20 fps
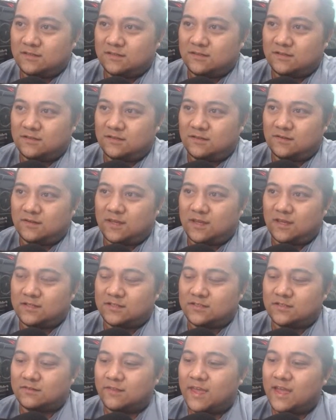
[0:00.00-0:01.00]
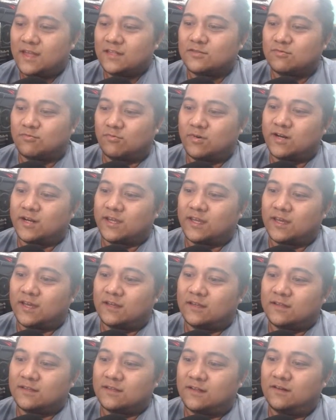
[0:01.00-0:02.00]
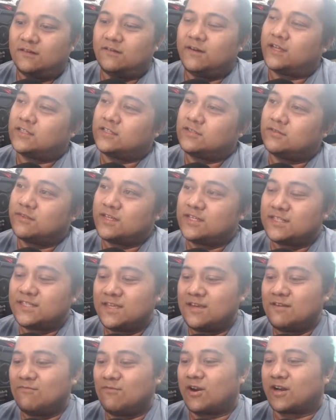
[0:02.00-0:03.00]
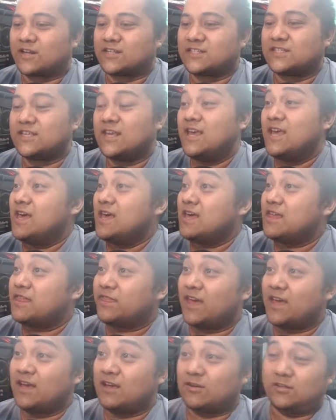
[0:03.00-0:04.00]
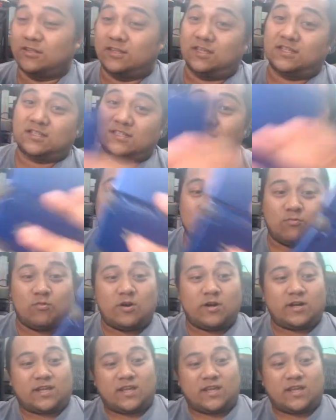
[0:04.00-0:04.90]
Okay, so that's working. Alright, so this thing works. Thank goodness it's working,